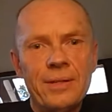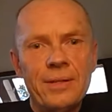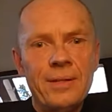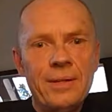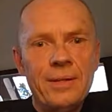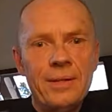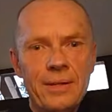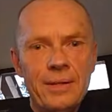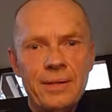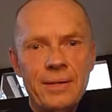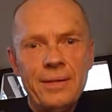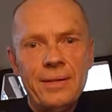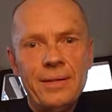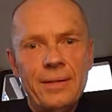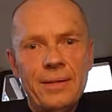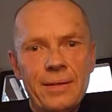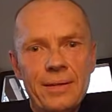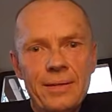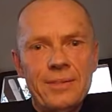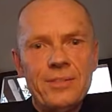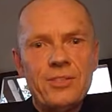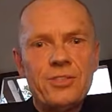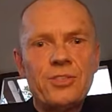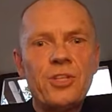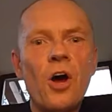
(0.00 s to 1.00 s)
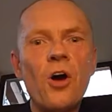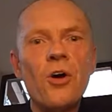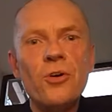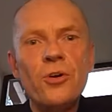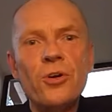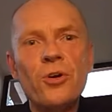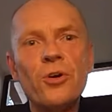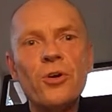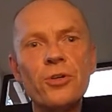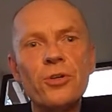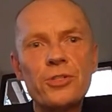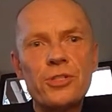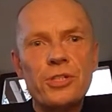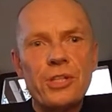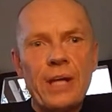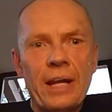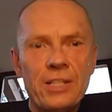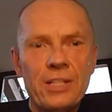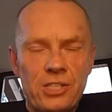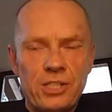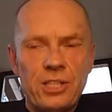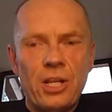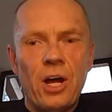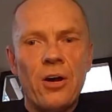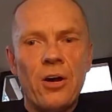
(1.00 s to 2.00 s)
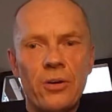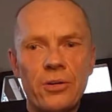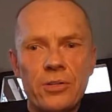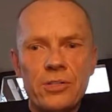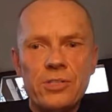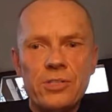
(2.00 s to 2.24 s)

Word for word: Yeah. Stoners and but, stone.